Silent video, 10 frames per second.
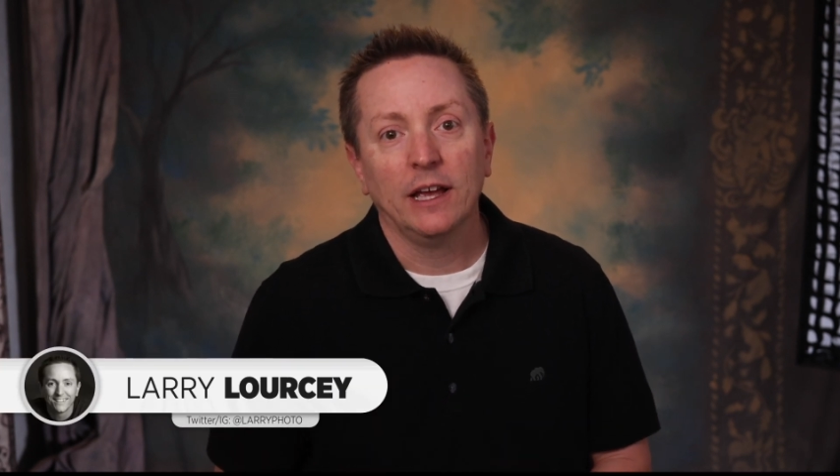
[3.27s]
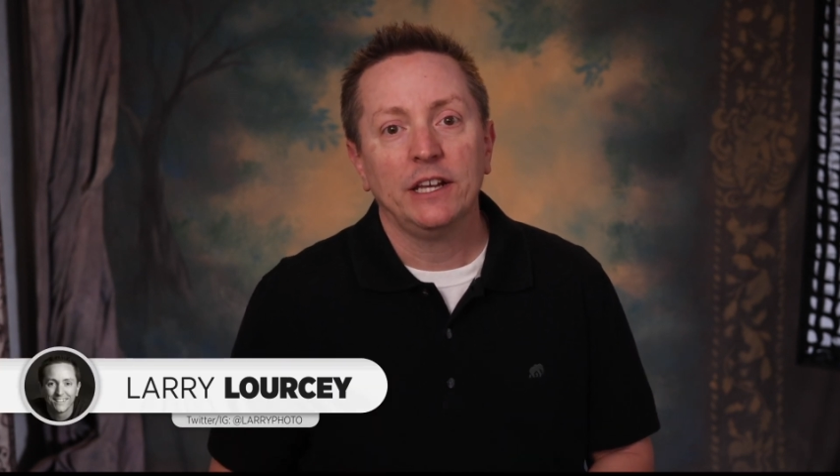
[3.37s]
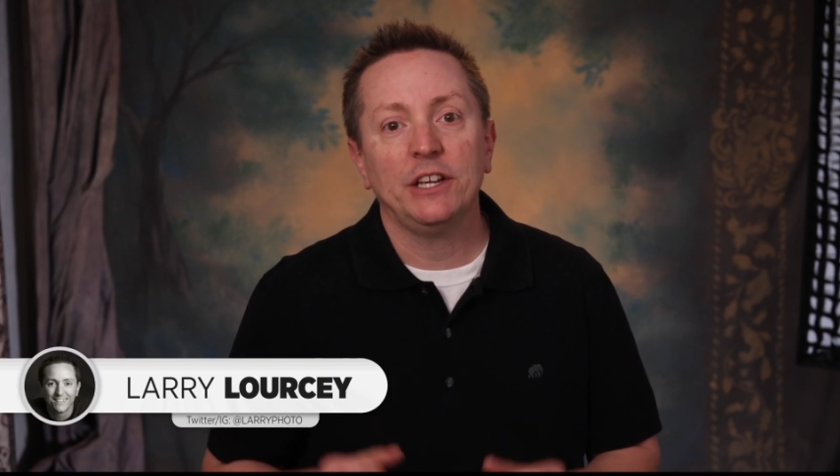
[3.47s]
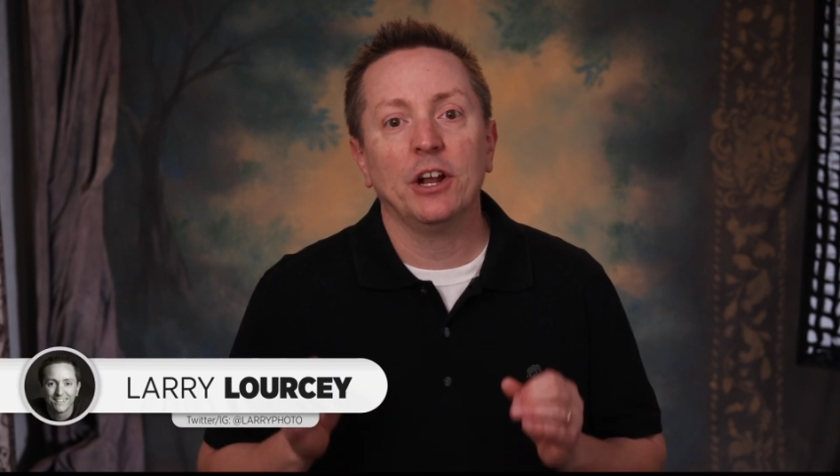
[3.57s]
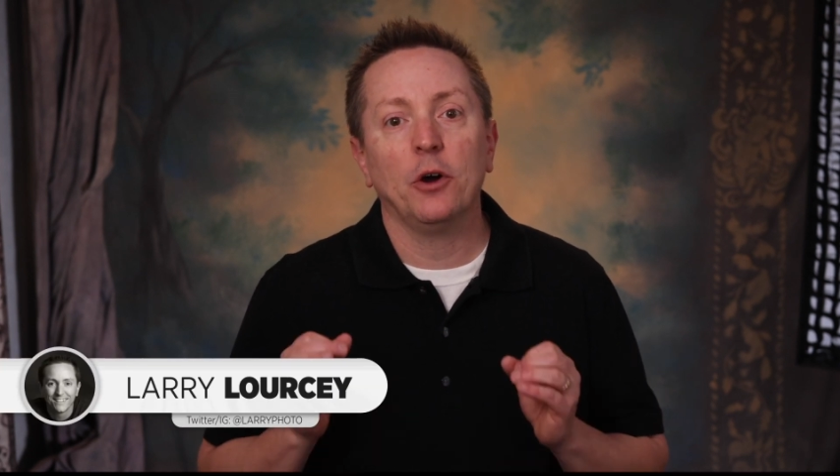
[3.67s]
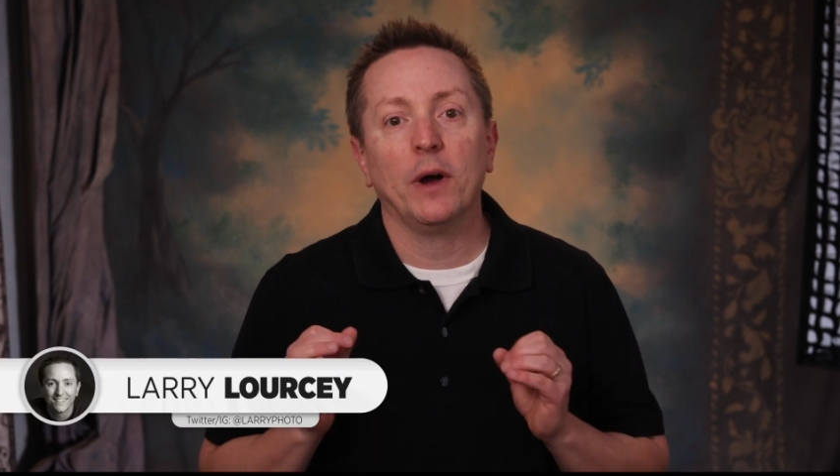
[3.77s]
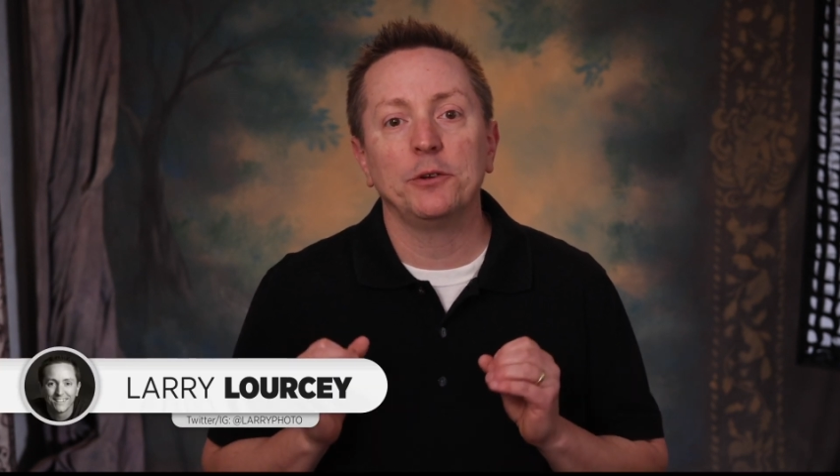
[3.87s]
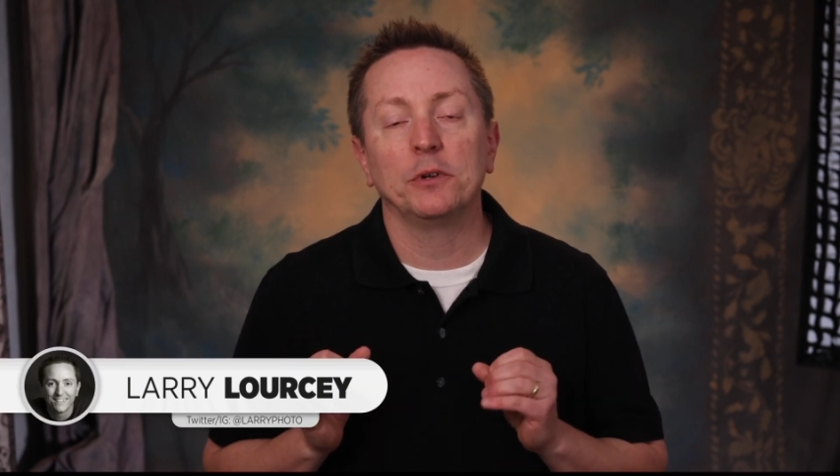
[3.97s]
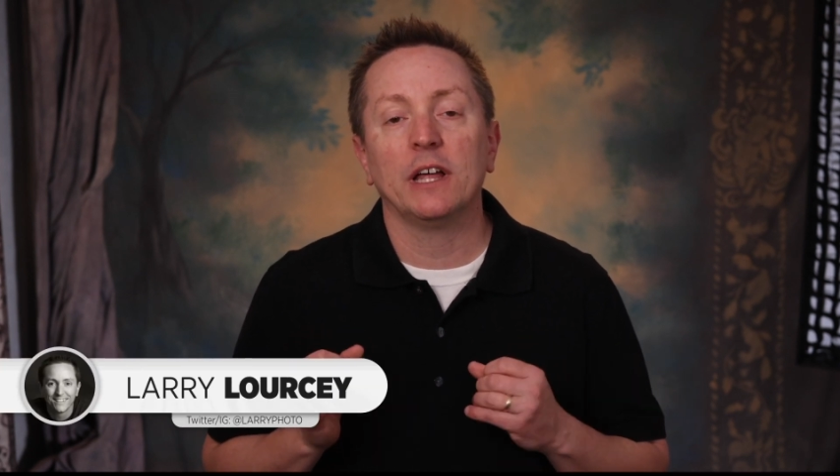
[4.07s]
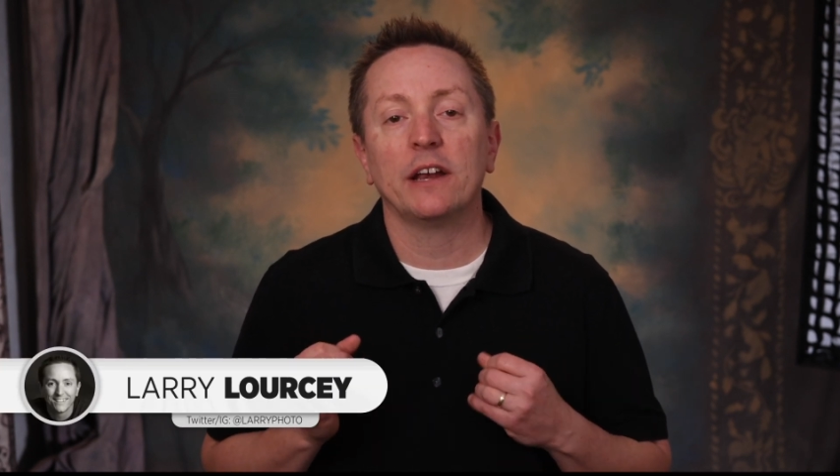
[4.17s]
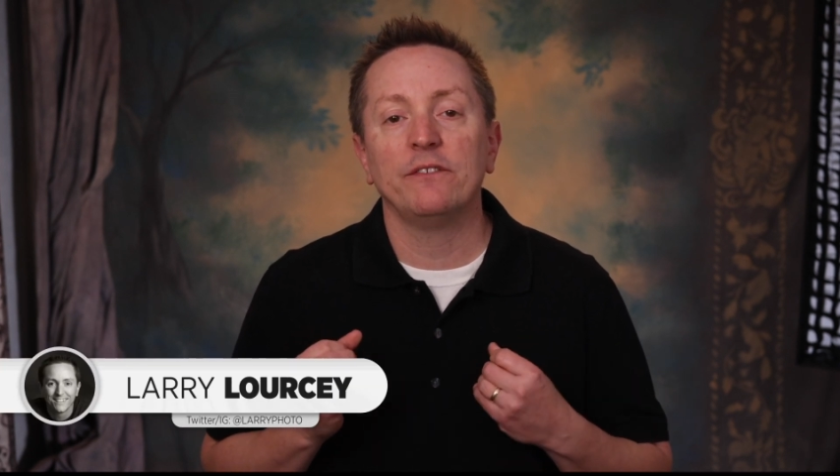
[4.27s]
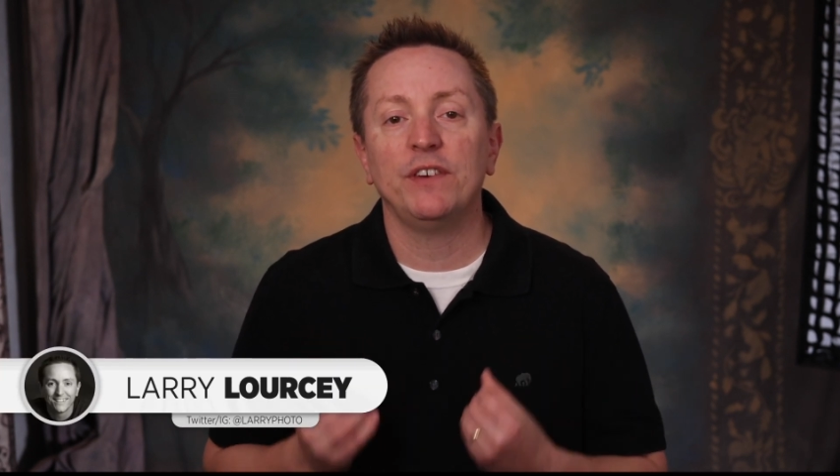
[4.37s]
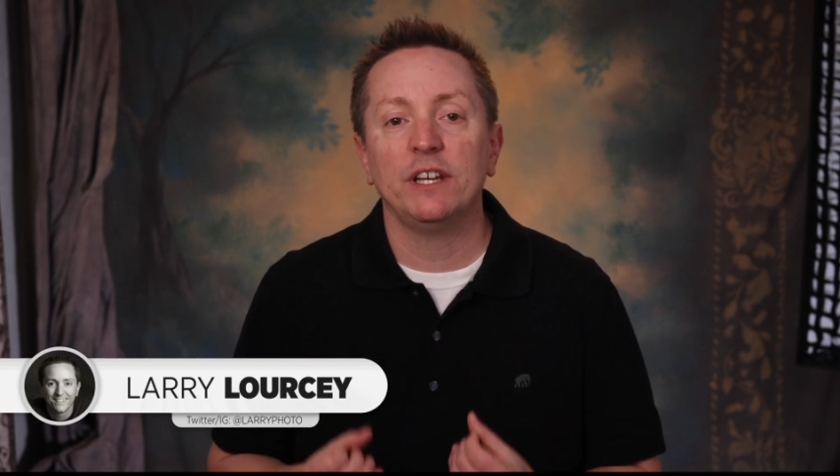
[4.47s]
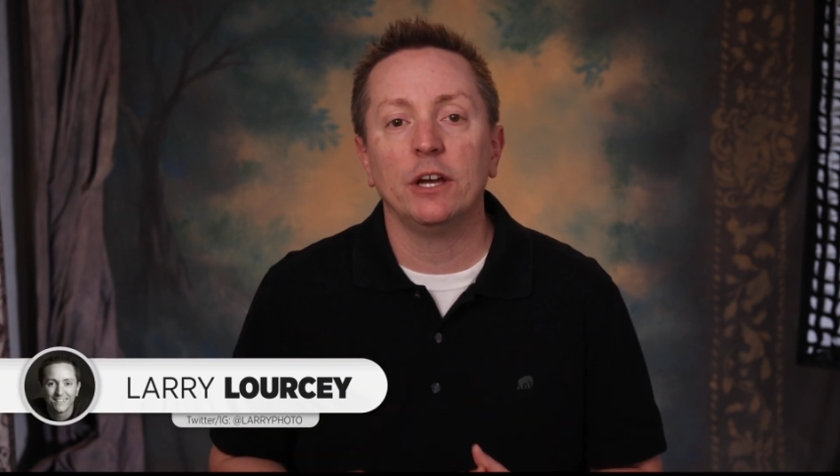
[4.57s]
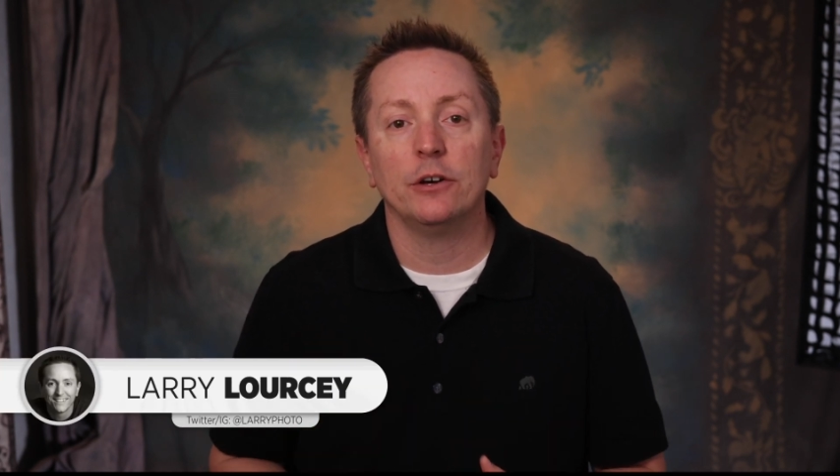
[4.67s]
You know, I do a lot of
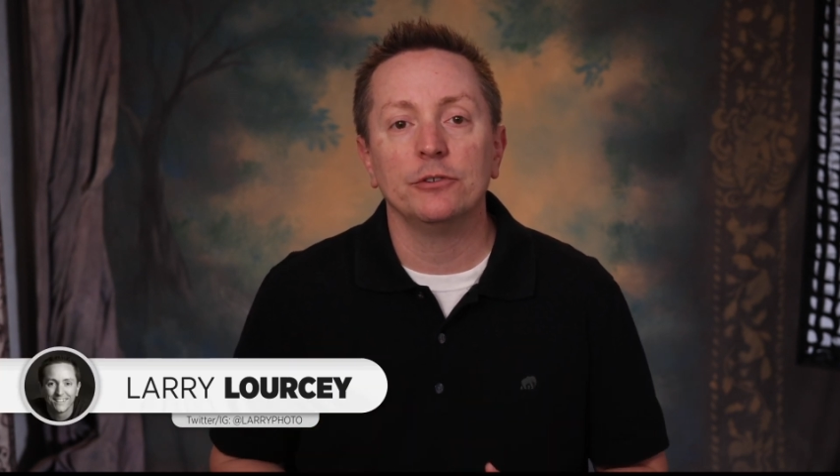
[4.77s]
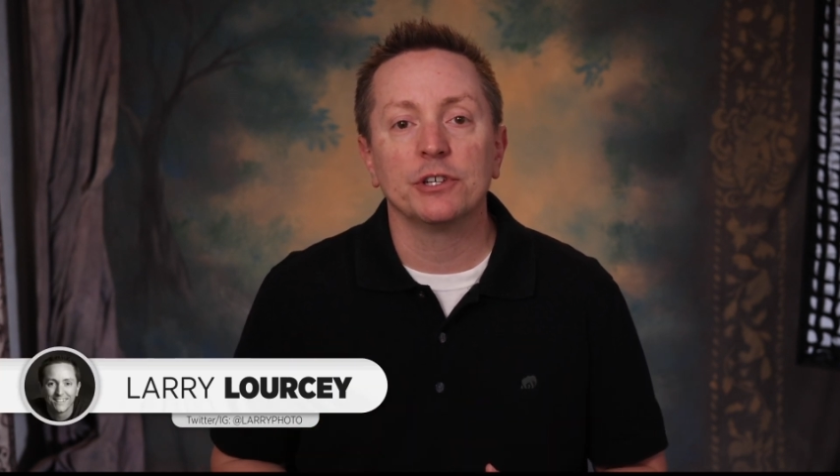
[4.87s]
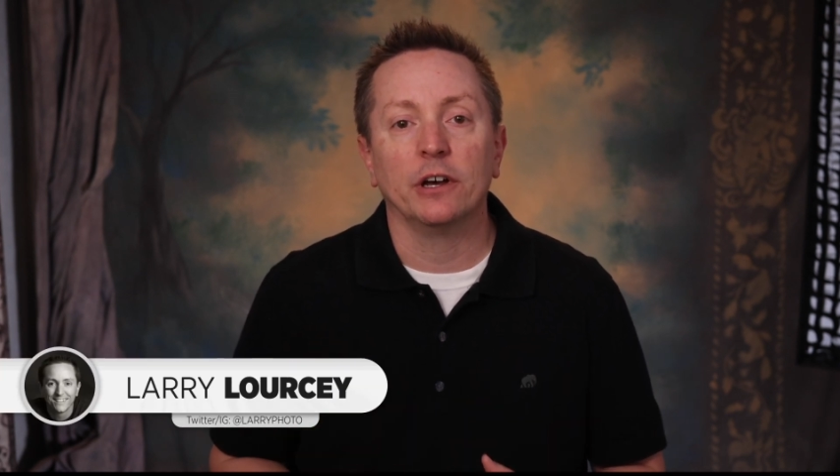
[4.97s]
videos